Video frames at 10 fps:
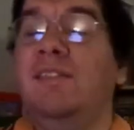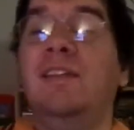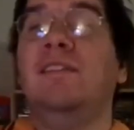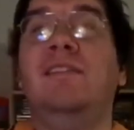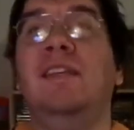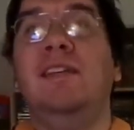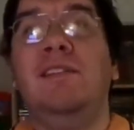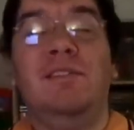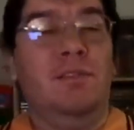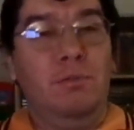
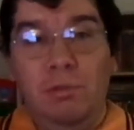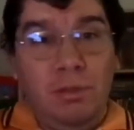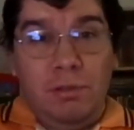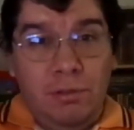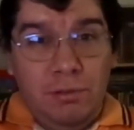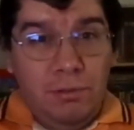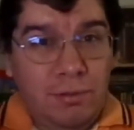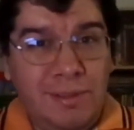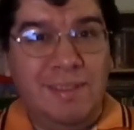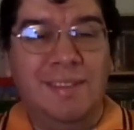DuckTales, woo!
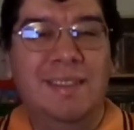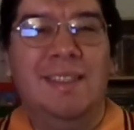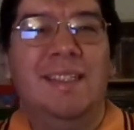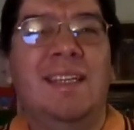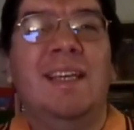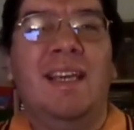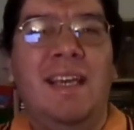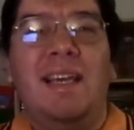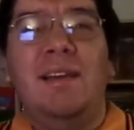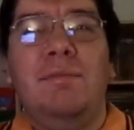
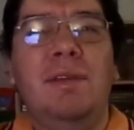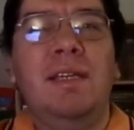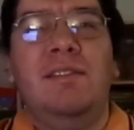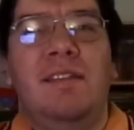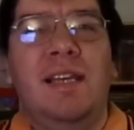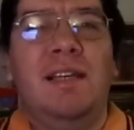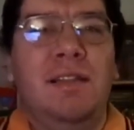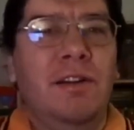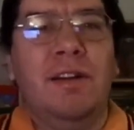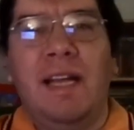Every day
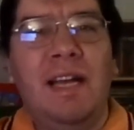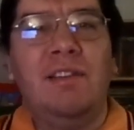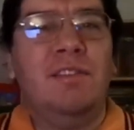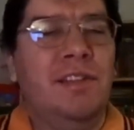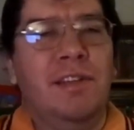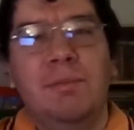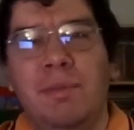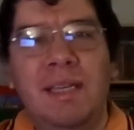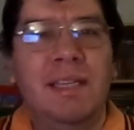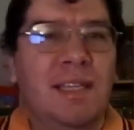they're out there
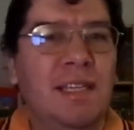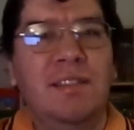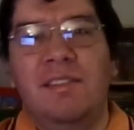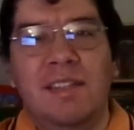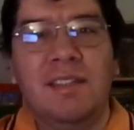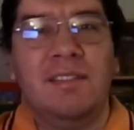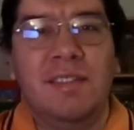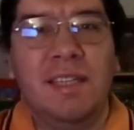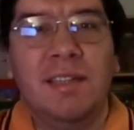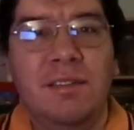making
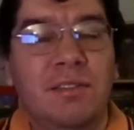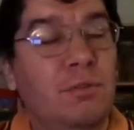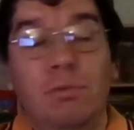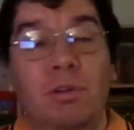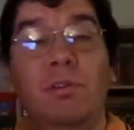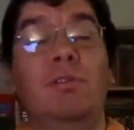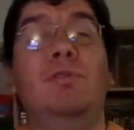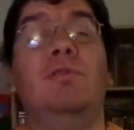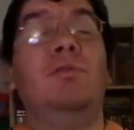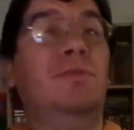DuckTales,
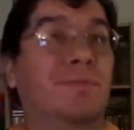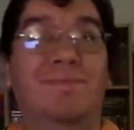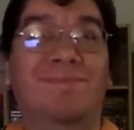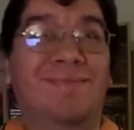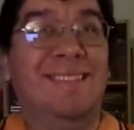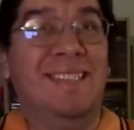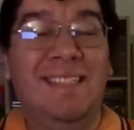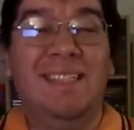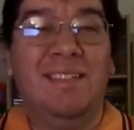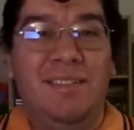woo!
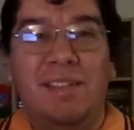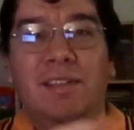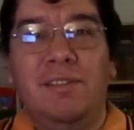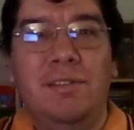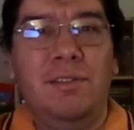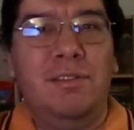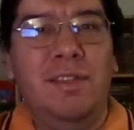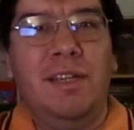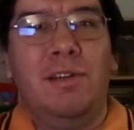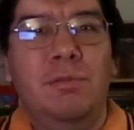Tales are
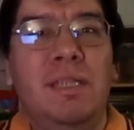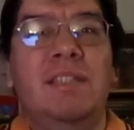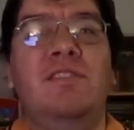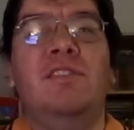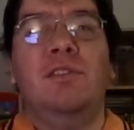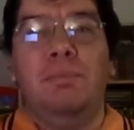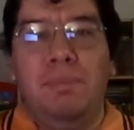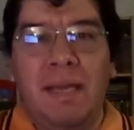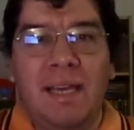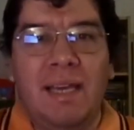daring, do
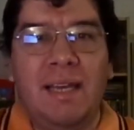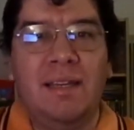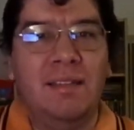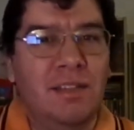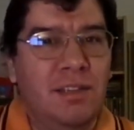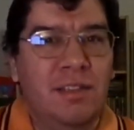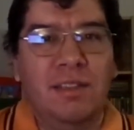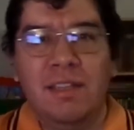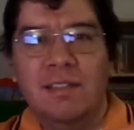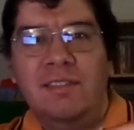bad, and
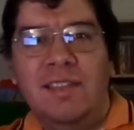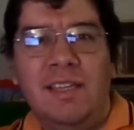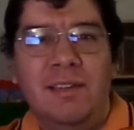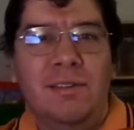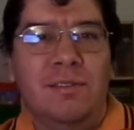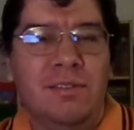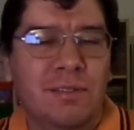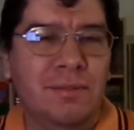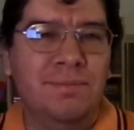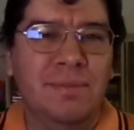good luck,
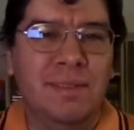Tales.